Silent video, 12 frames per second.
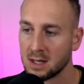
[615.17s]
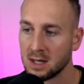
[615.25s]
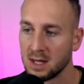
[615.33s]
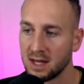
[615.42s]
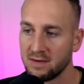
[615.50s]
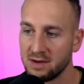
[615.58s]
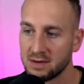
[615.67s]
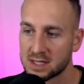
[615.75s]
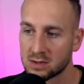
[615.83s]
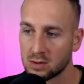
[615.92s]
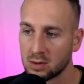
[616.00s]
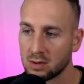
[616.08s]
If you
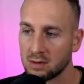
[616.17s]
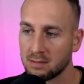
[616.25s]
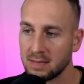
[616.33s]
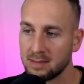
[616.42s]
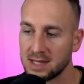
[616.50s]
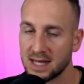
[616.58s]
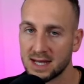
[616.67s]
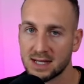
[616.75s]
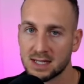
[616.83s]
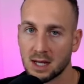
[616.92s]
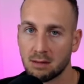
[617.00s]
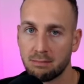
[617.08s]
saw, maybe
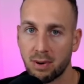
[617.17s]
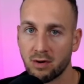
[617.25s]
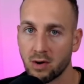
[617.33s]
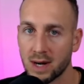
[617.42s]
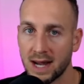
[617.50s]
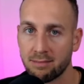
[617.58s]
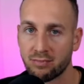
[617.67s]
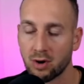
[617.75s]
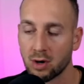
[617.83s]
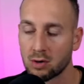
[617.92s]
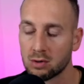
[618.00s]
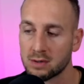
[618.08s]
there's a borrow lend
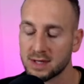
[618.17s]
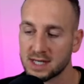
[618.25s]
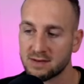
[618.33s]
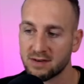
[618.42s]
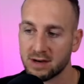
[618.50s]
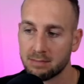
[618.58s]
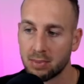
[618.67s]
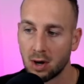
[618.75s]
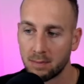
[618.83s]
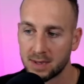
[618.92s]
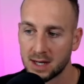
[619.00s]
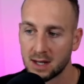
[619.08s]
protocol that is very
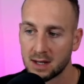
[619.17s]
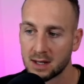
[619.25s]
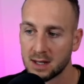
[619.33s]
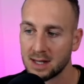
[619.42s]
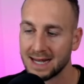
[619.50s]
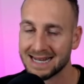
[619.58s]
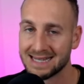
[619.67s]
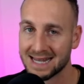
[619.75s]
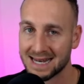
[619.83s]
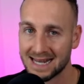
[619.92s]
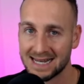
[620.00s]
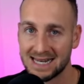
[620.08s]
popular, it's
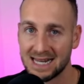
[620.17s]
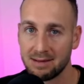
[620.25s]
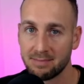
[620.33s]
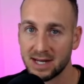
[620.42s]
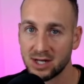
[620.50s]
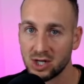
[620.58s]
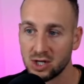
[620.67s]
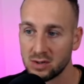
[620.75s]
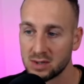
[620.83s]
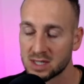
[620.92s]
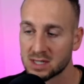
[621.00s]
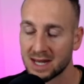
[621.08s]
Lindy being
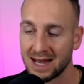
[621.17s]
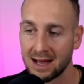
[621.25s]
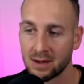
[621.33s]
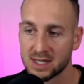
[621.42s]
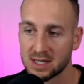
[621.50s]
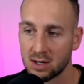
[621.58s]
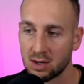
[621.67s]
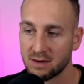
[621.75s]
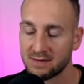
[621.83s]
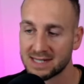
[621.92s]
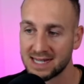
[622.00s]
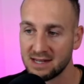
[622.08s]
used, houses a lot
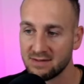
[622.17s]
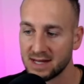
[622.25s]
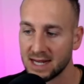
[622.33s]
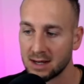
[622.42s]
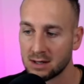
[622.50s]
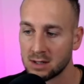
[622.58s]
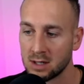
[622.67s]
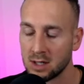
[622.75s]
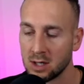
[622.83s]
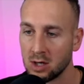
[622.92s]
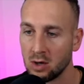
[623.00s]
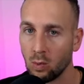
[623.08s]
of TVL.
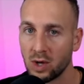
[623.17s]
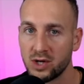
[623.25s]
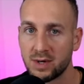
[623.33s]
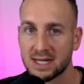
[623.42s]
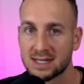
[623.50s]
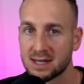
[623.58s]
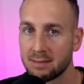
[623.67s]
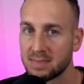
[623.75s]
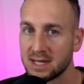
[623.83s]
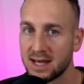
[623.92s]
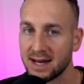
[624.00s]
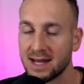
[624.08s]
Well, you could
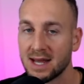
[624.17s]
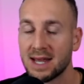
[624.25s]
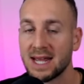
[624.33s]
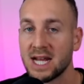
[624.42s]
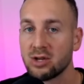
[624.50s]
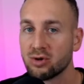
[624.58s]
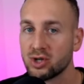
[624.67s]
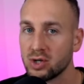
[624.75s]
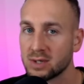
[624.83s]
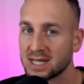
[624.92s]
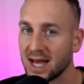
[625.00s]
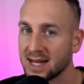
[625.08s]
simply then
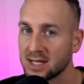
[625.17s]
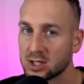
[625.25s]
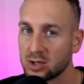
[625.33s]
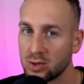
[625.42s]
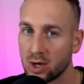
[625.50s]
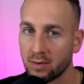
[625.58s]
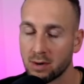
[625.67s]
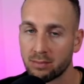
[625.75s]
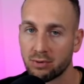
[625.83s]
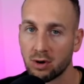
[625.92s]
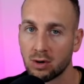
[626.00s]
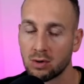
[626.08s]
introduce that into your own
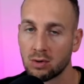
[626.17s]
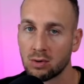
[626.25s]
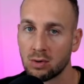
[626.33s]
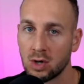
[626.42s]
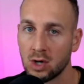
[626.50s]
protocol